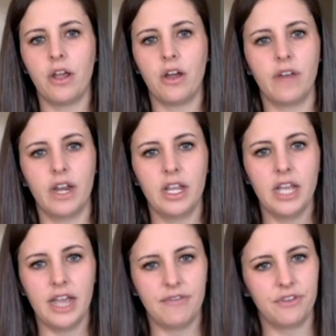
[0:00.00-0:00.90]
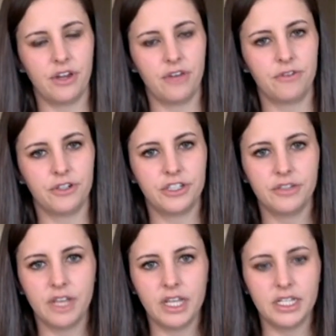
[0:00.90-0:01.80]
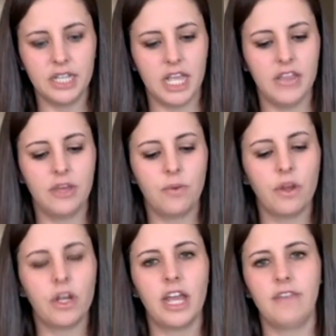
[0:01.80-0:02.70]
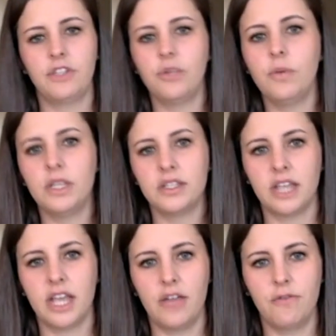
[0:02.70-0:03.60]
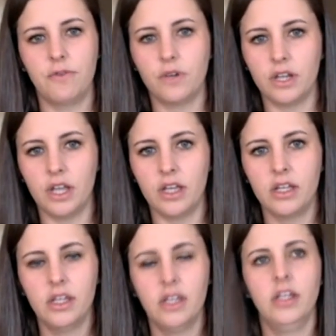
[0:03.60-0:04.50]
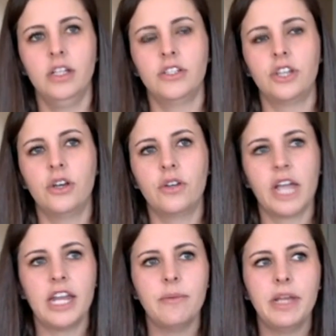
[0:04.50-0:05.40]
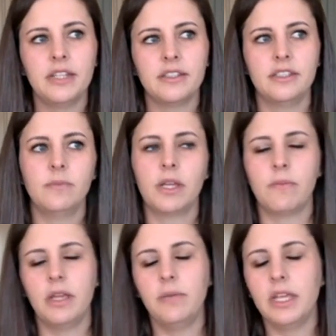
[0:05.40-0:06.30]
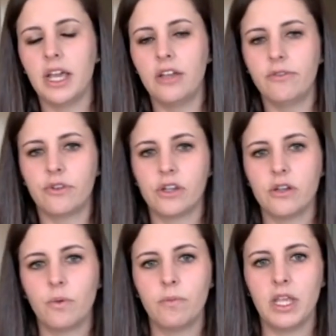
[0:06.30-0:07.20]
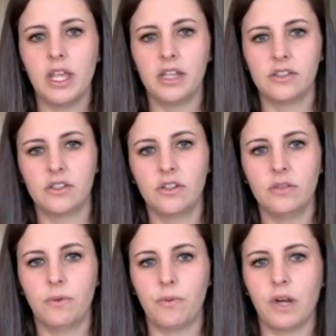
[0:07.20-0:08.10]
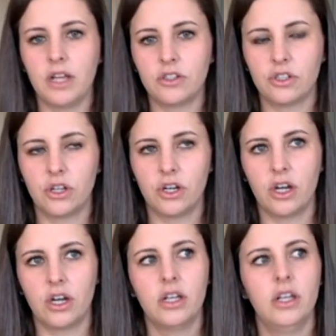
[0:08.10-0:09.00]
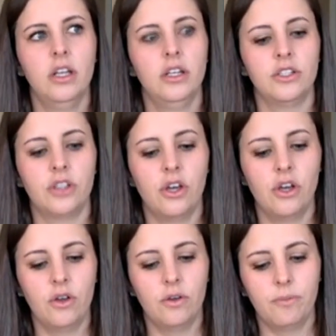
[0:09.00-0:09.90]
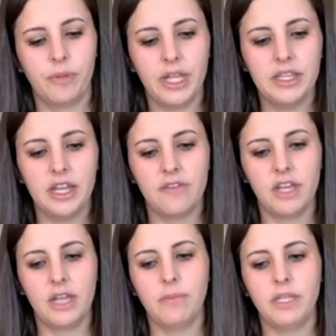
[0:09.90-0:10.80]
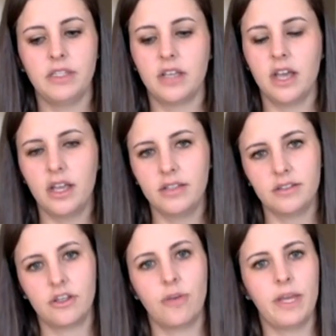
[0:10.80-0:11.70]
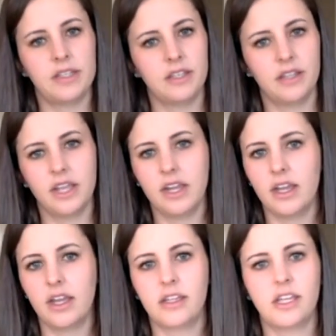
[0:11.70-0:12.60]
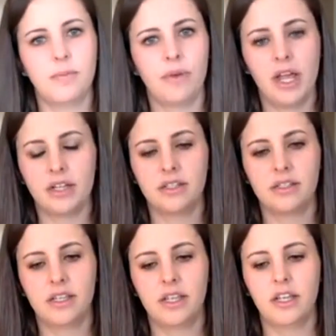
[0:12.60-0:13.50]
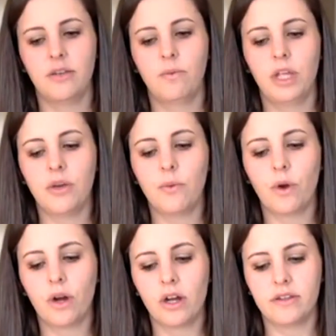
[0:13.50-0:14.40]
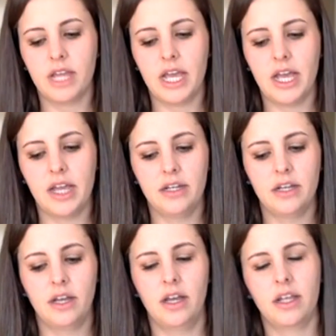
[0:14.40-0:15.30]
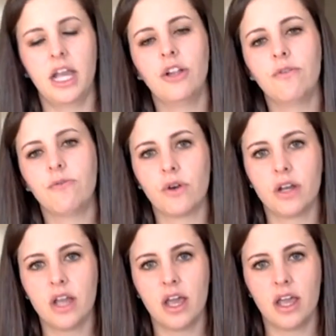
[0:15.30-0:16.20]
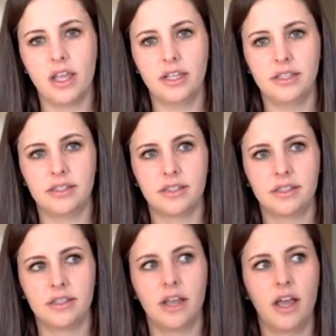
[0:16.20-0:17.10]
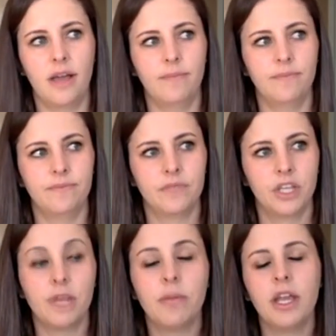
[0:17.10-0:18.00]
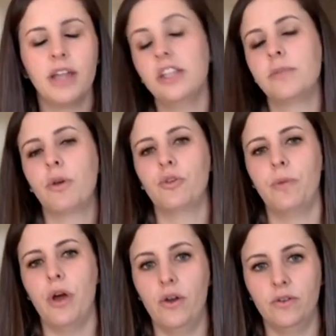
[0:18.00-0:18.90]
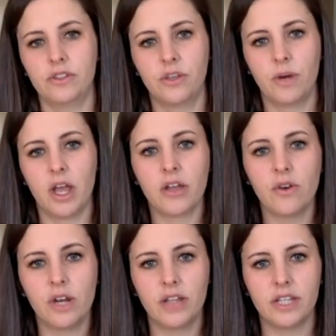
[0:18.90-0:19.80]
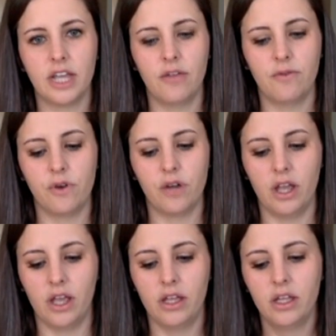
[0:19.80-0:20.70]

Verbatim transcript: already after our first event. And then we were going to have two weeks in California. So kind of made it seem like maybe California will be canceled, but we're not sure. So played that event, made the cut, go back to Atlanta, keep practicing. We get word that uh, California is um, going to be at least postponed, so we're not going out to California.